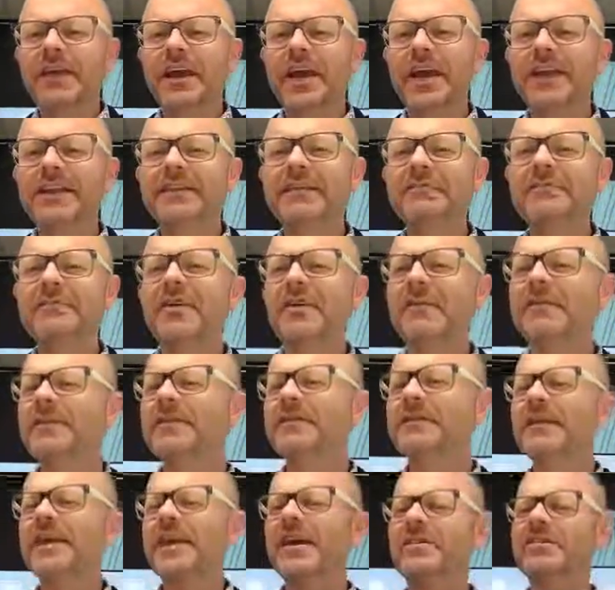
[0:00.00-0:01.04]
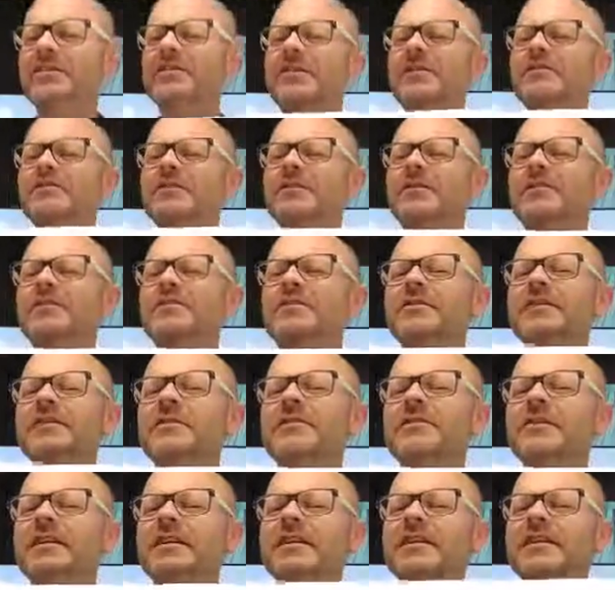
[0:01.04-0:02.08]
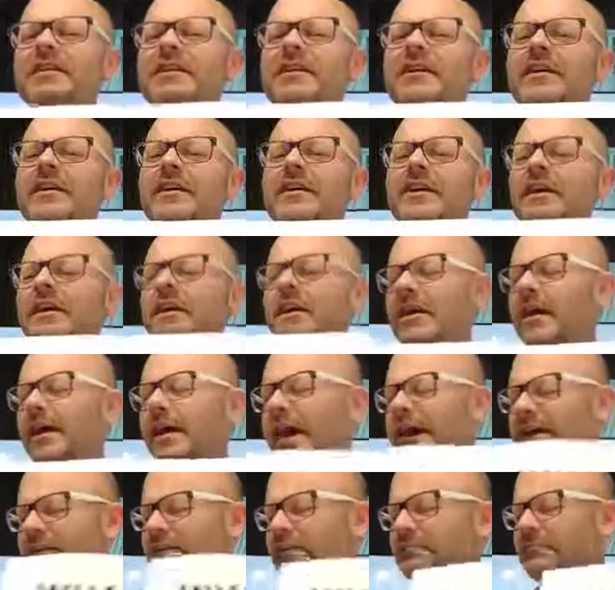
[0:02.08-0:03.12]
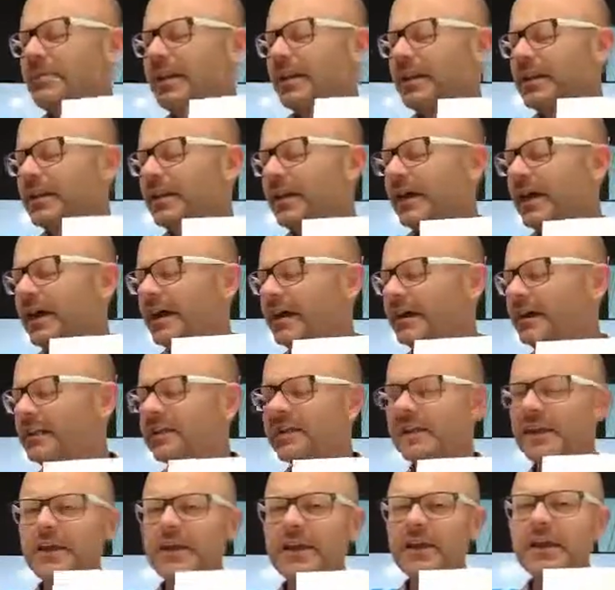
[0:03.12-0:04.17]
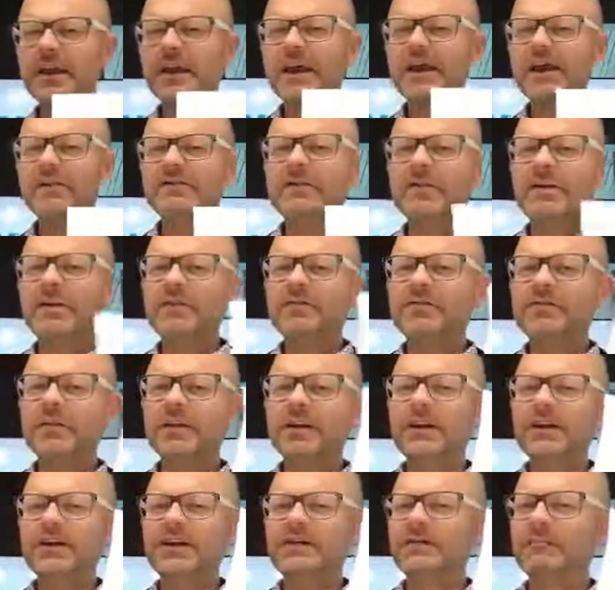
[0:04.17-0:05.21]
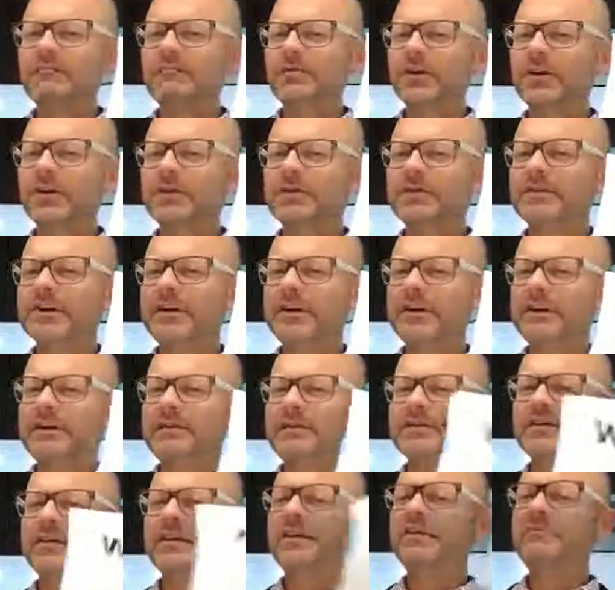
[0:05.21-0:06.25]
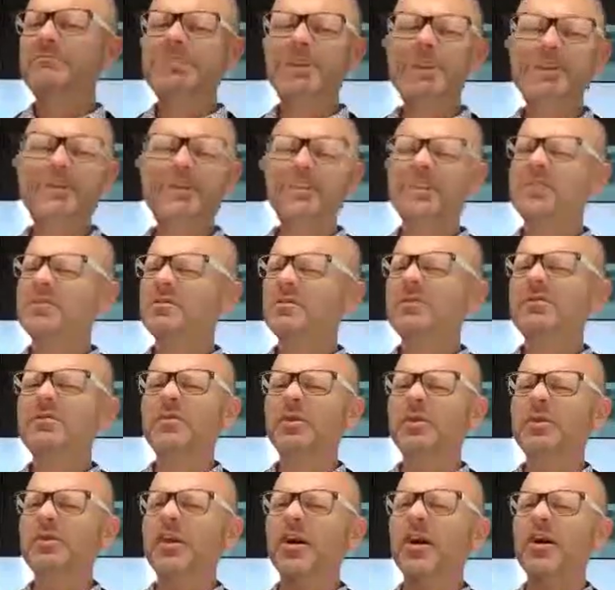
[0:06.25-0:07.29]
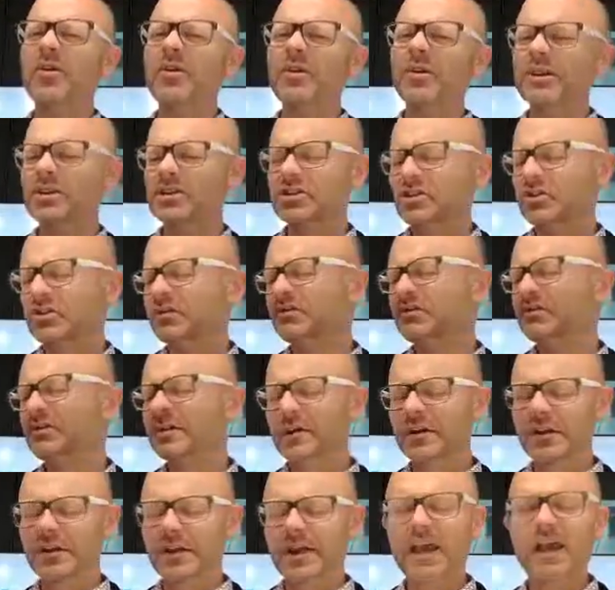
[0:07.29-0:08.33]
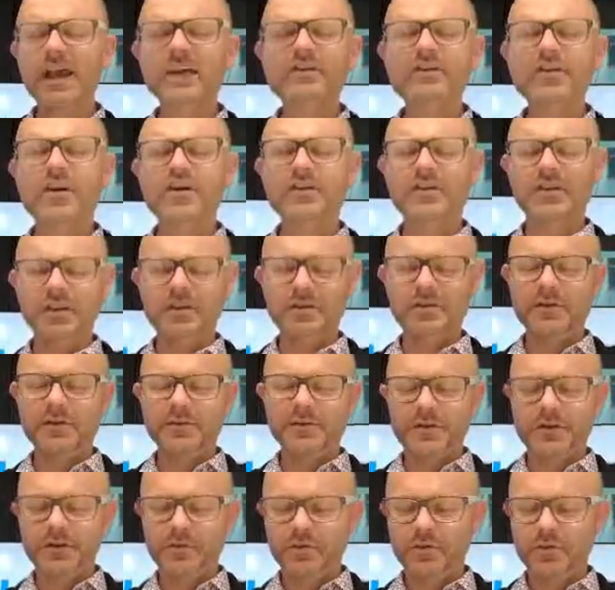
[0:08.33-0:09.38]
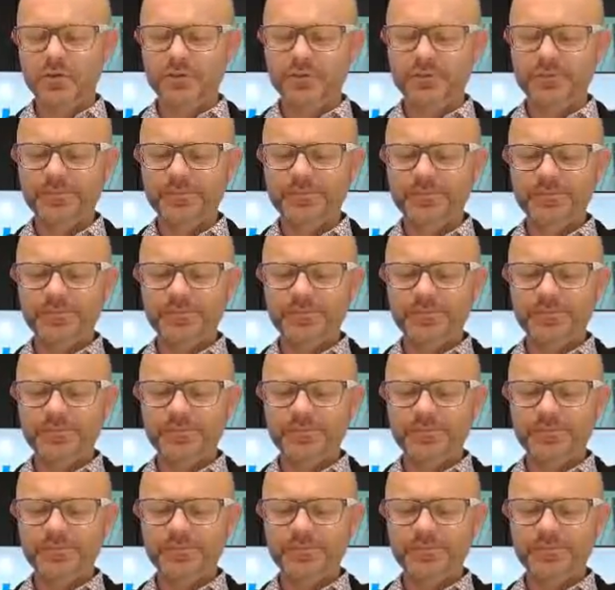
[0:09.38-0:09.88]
And sometimes it's there and sometimes it isn't. It's a bit like the anniversaries and birthdays. Best just to avoid the whole issue and don't go there anymore.